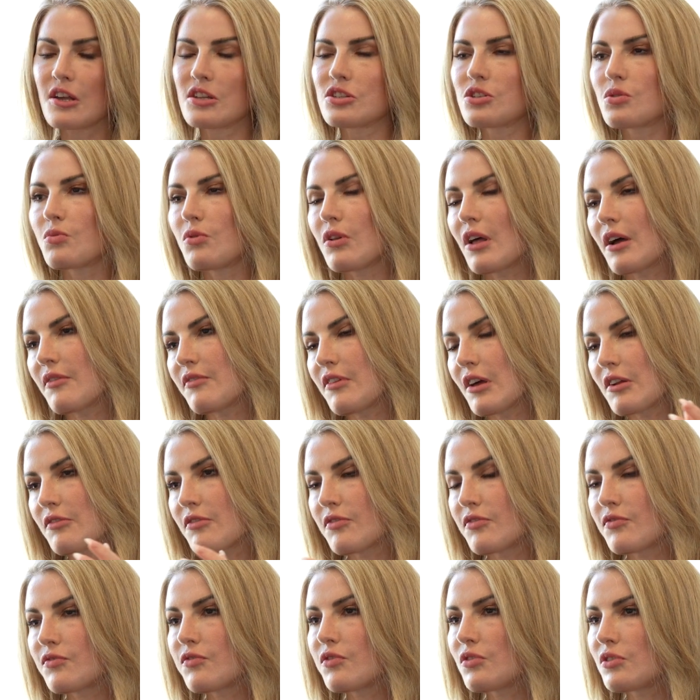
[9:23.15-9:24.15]
So we'll have that
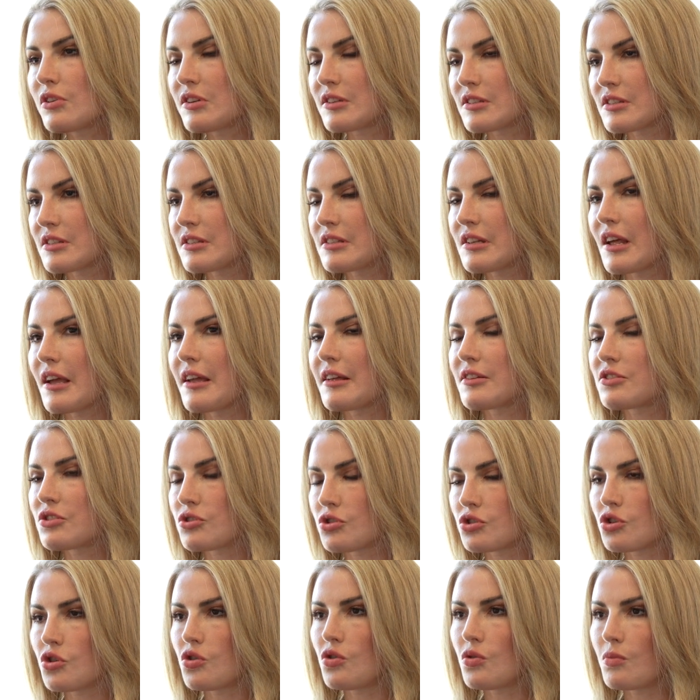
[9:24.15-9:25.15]
full estate
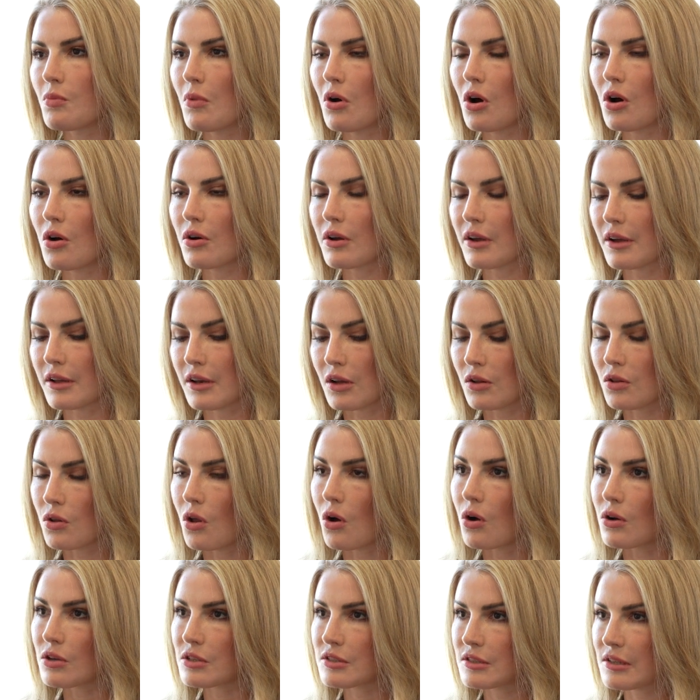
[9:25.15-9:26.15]
to market
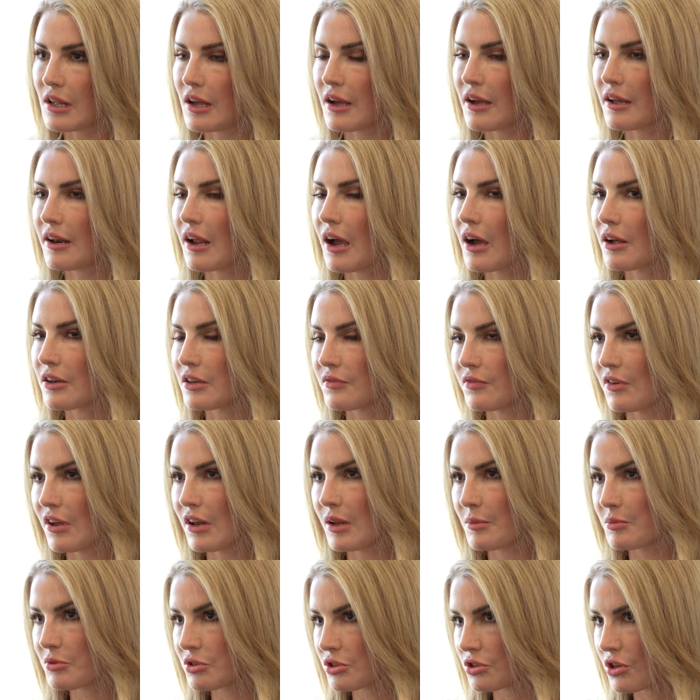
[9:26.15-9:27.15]
alongside our
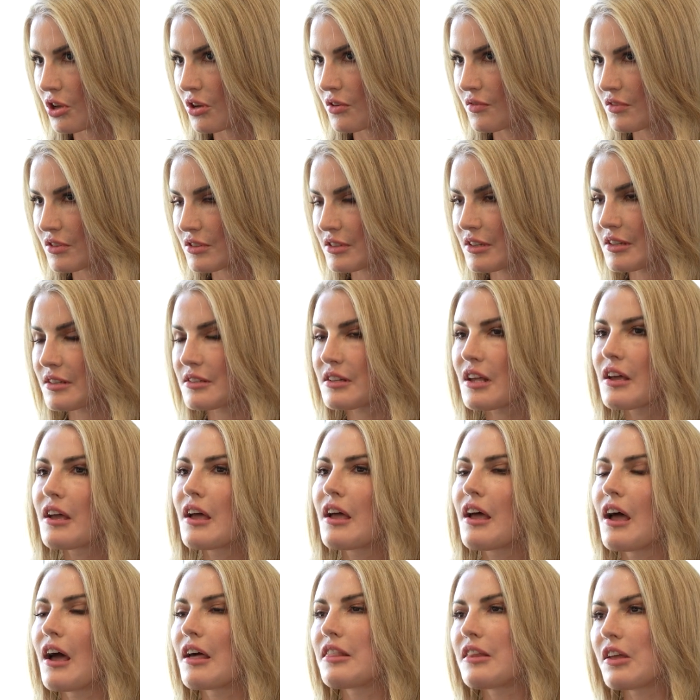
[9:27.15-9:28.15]
developed services
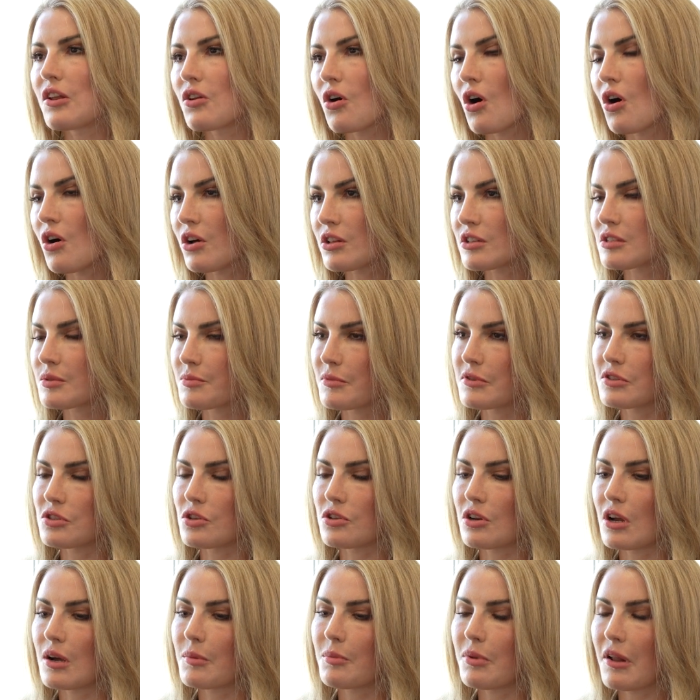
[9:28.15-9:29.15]
and the enhancements
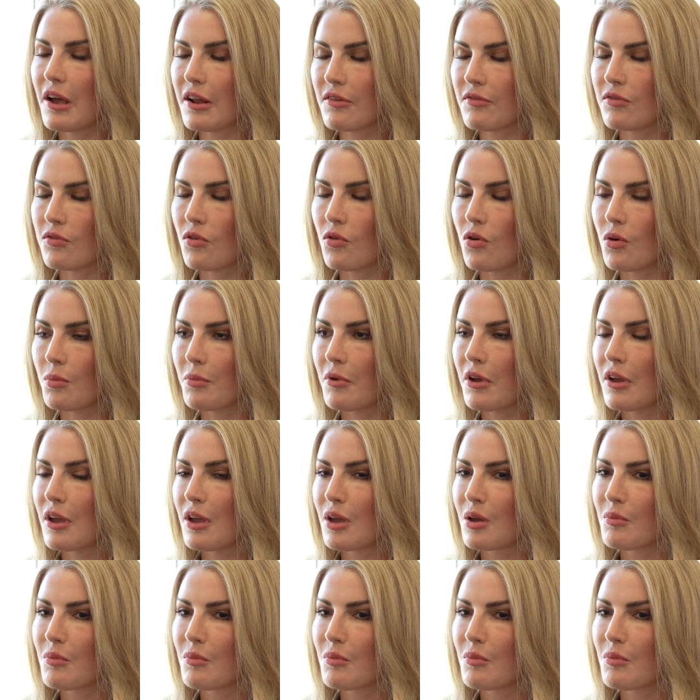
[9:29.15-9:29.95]
on our platform.